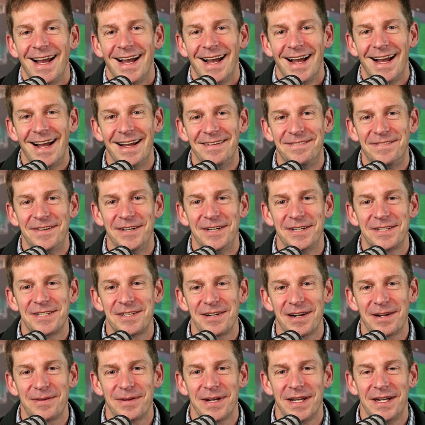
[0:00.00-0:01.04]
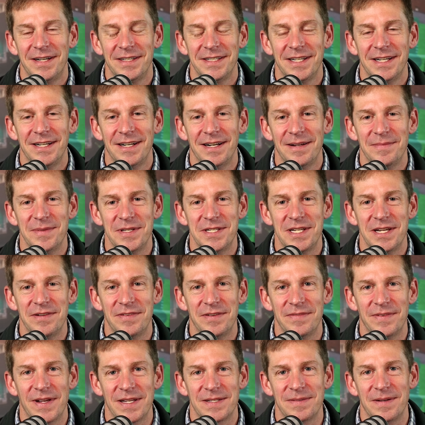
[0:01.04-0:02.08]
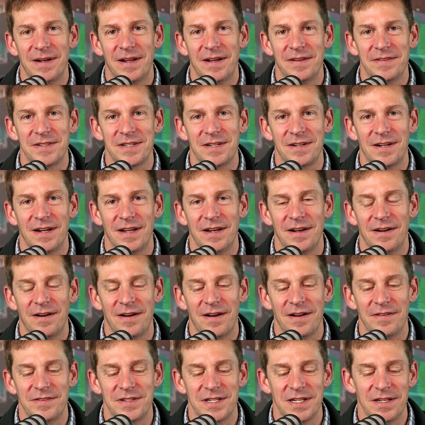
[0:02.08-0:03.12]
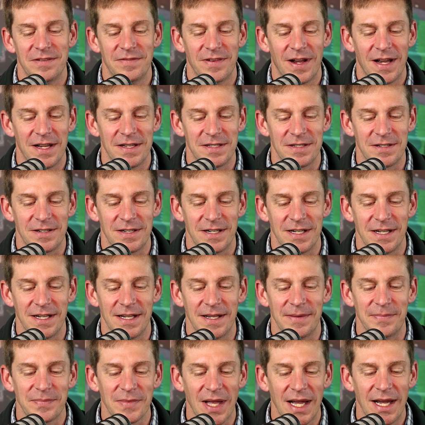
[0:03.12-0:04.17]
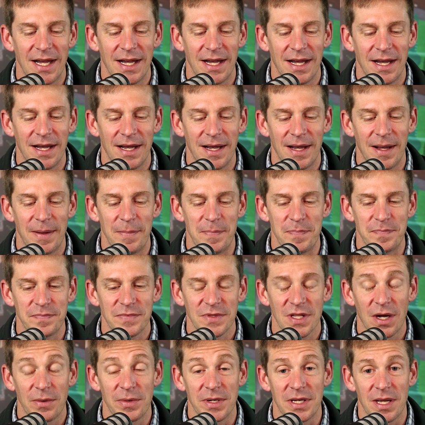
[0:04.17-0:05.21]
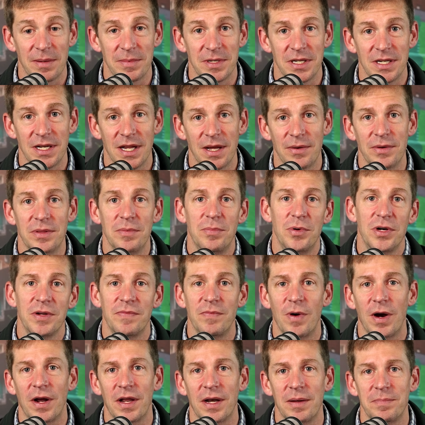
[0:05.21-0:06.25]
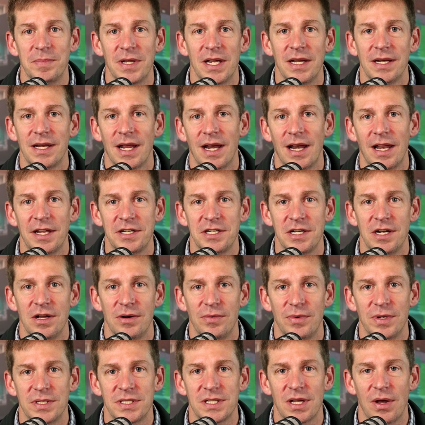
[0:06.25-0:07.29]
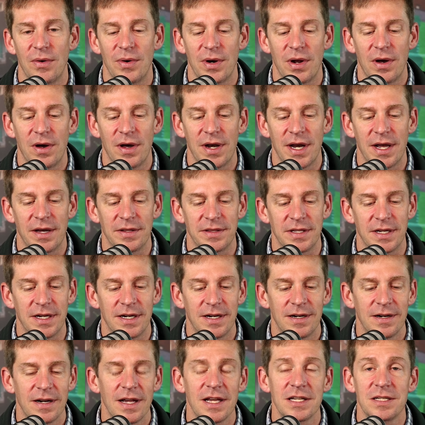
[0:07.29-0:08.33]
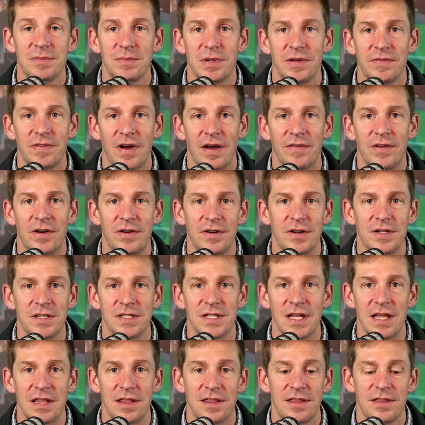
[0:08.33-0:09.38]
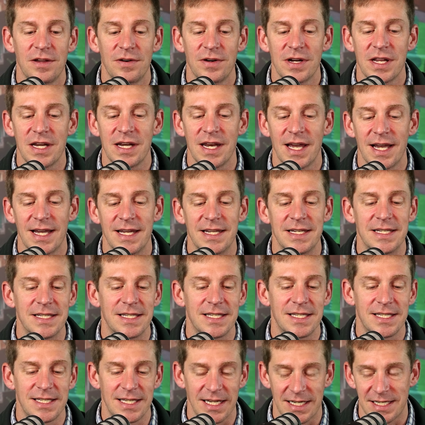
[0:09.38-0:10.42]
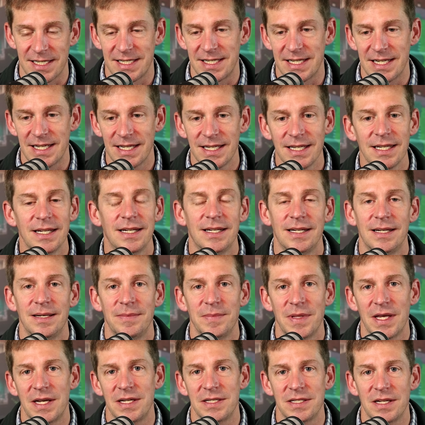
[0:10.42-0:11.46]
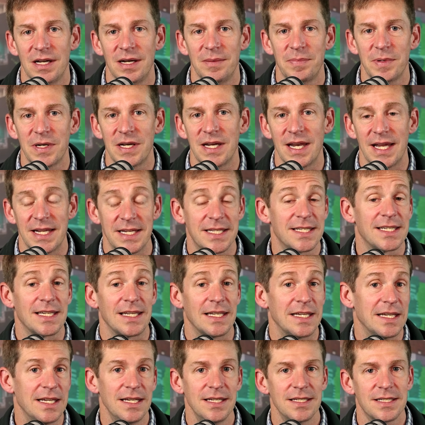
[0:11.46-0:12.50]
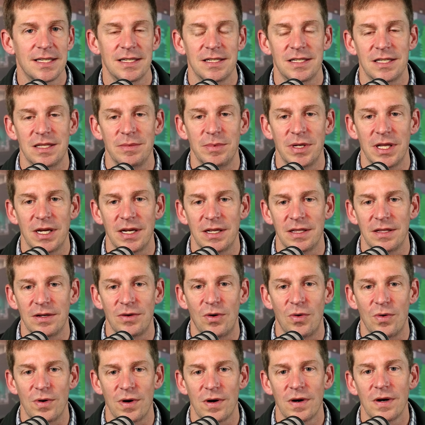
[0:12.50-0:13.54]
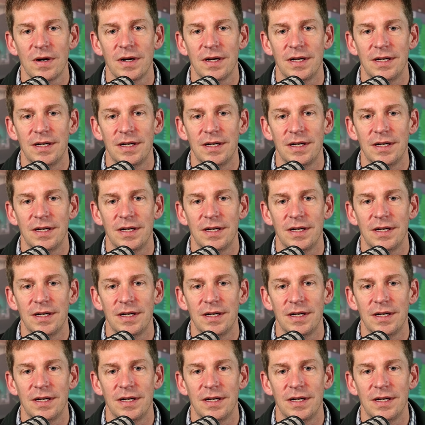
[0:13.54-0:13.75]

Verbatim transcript: Hi, folks. Rick Wedell here. I'm the Chief Investment Officer at RFG Advisory. Um, thought we'd come to you today with a brief market update, kind of let you know what's going on out there. S&P 500 is at 3960. Um, that is up nicely since the beginning of the quarter.